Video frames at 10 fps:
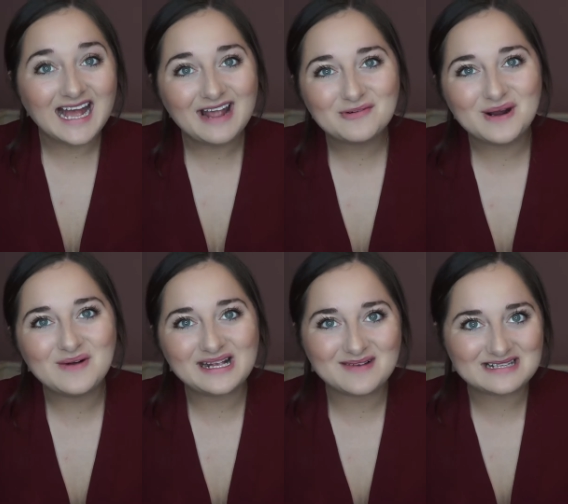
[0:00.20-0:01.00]
Hi everyone,
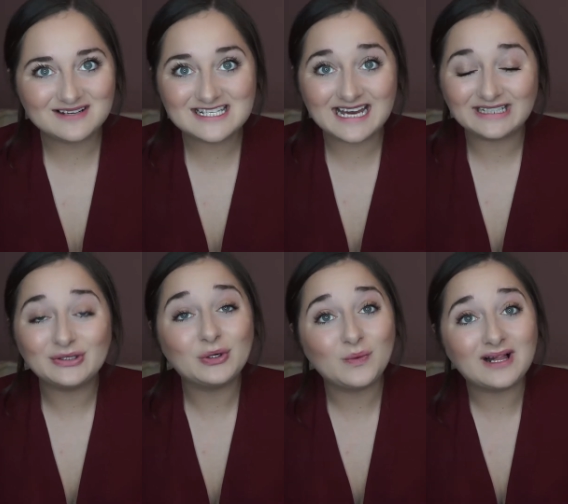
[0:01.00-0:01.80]
welcome back to my
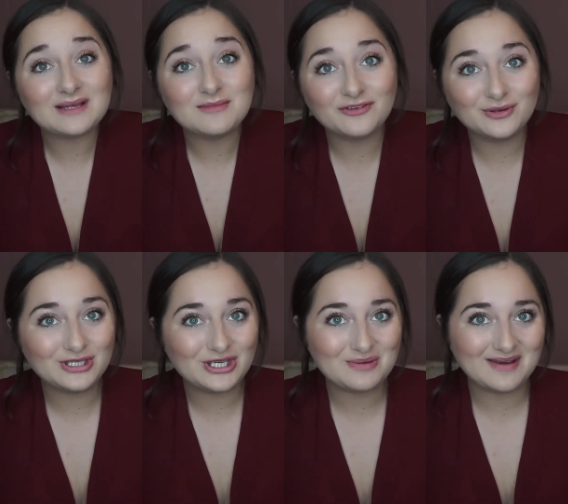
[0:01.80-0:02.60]
channel, or welcome if you're new.